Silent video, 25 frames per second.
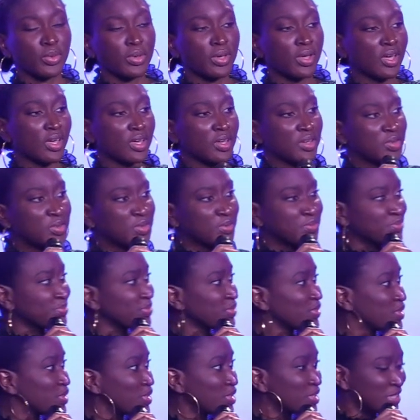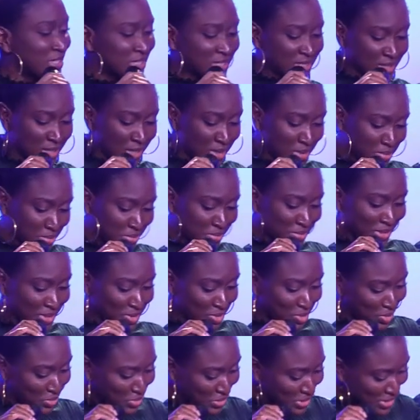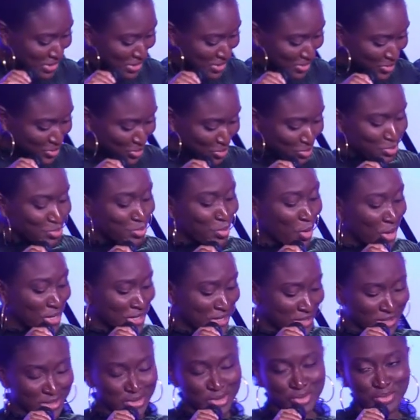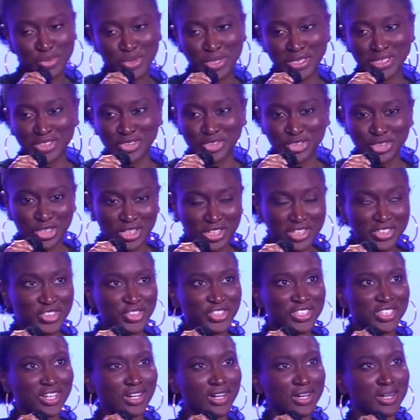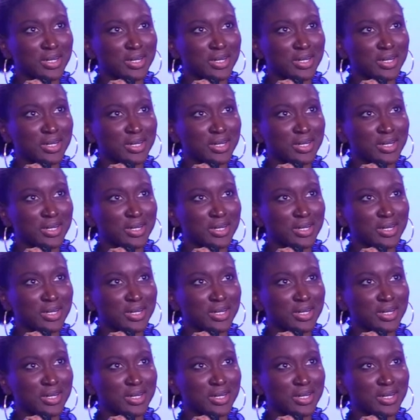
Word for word: Okay, good. I don't know if it's morning. Good morning, church.